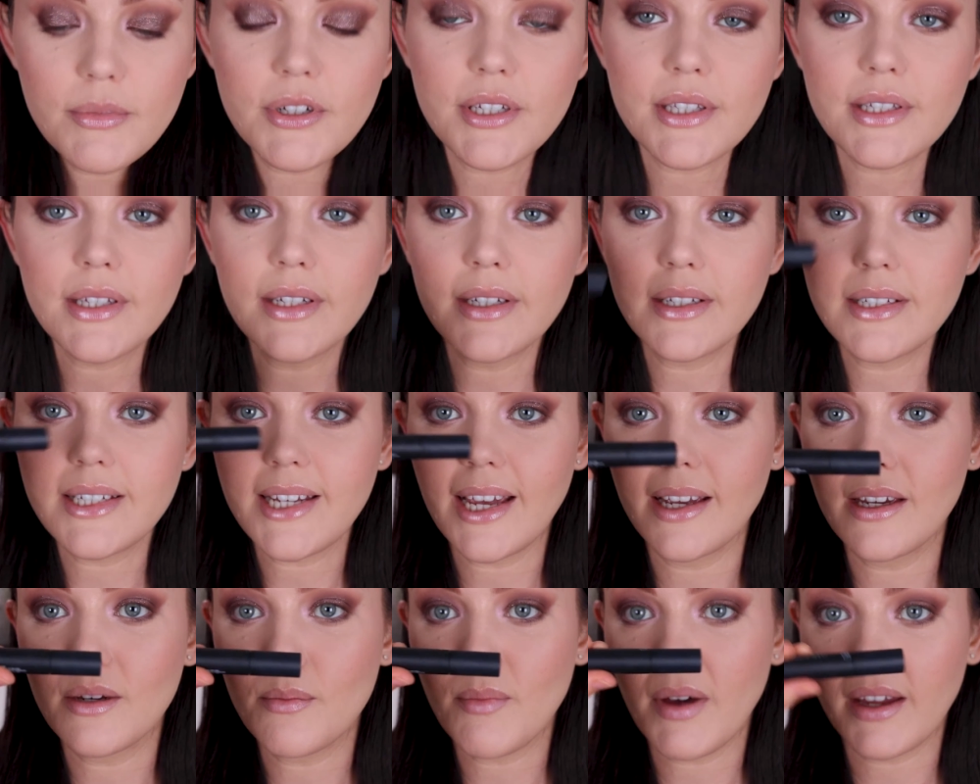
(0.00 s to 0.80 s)
I'm just gonna
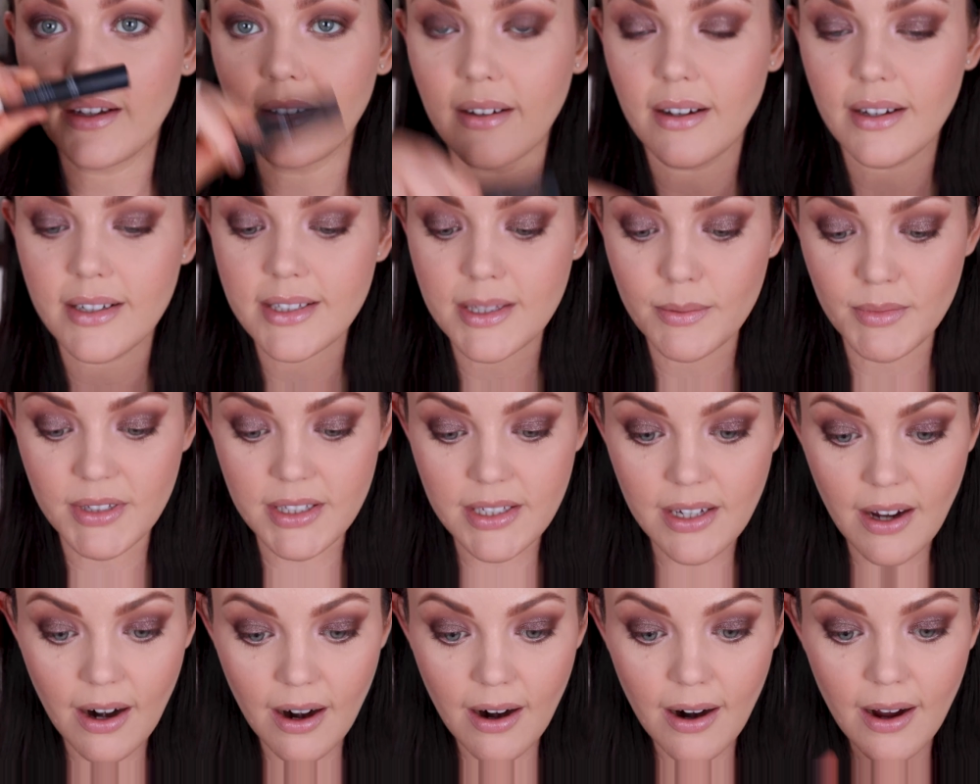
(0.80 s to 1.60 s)
take my NARS
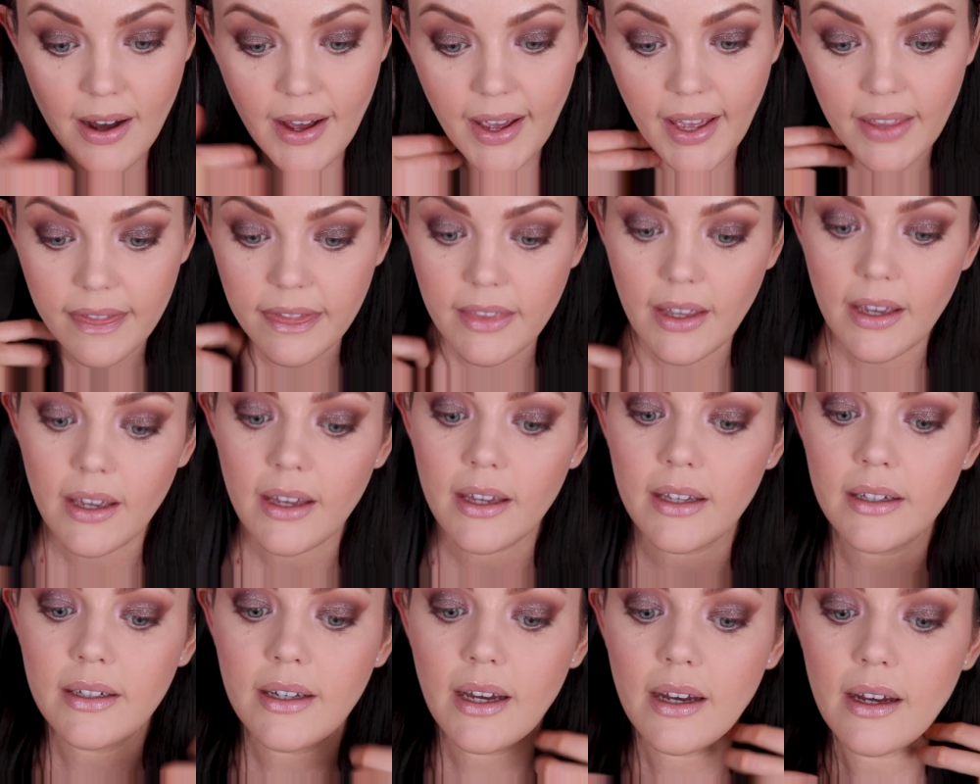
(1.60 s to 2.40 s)
mascara and
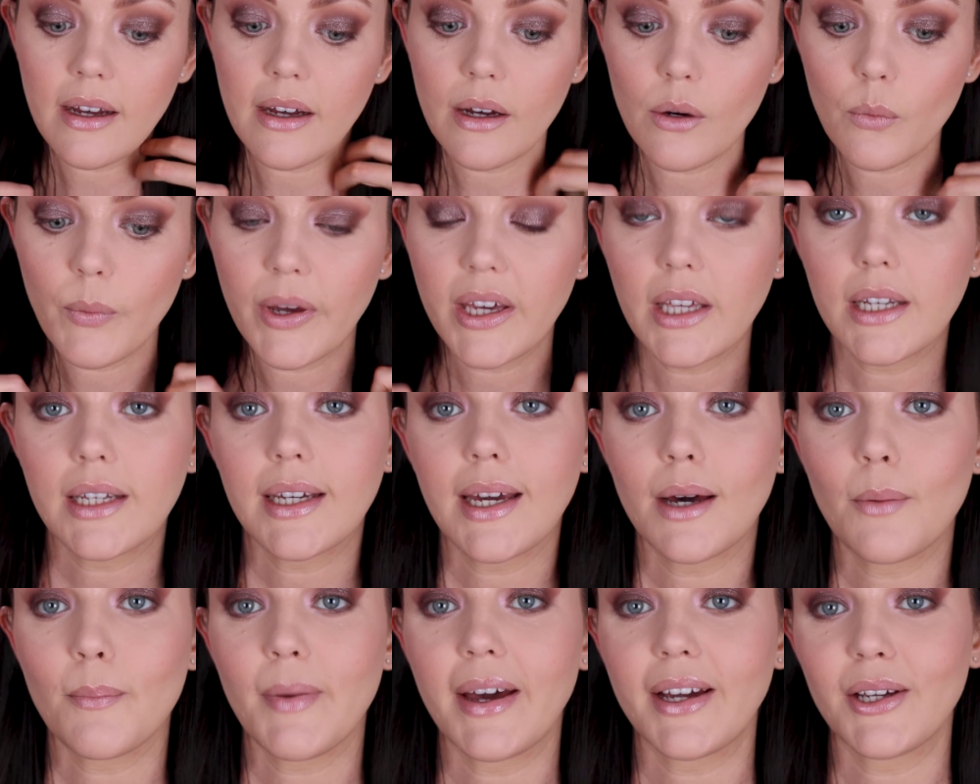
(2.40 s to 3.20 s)
then we're gonna
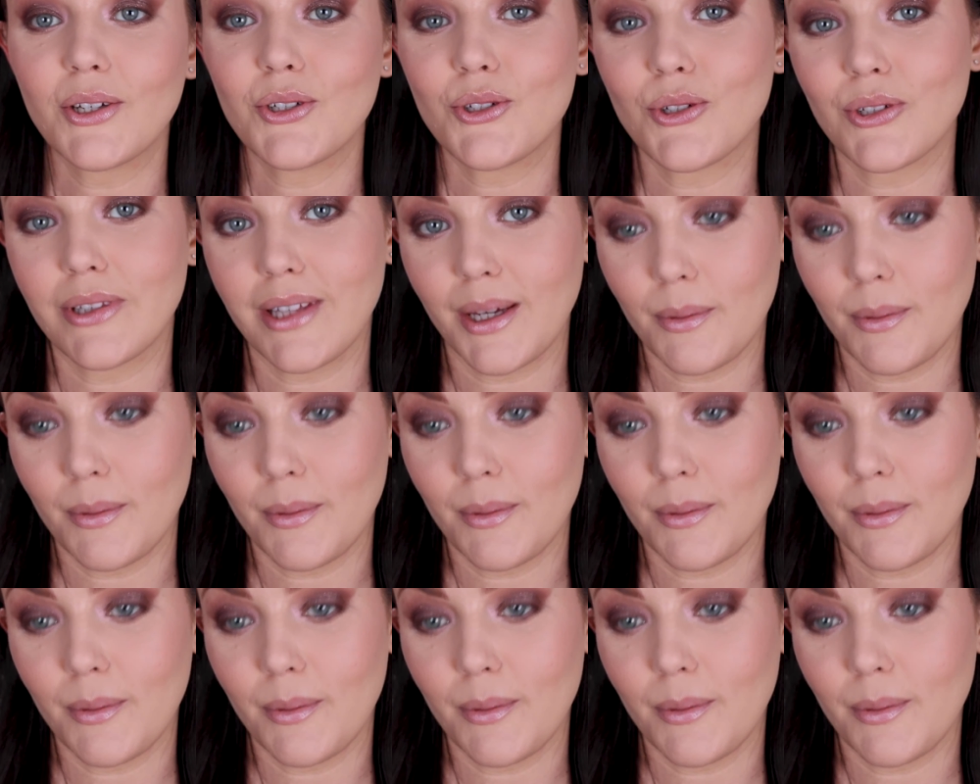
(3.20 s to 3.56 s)
come back and do